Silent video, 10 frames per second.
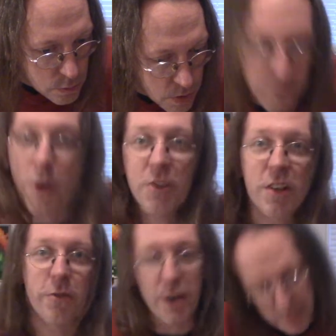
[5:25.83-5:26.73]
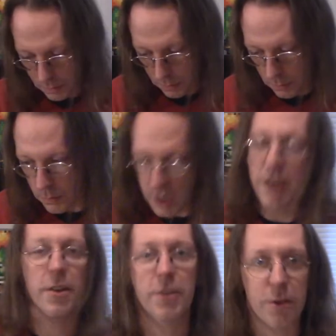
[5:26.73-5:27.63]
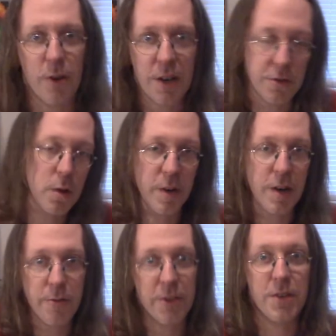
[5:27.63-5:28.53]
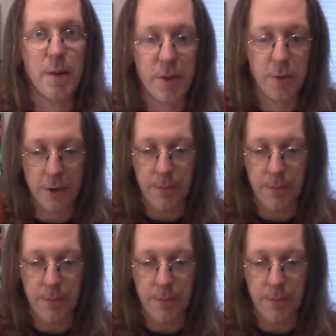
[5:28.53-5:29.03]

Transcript: Four, six, three. And there are two outs, nobody on for the top of the order.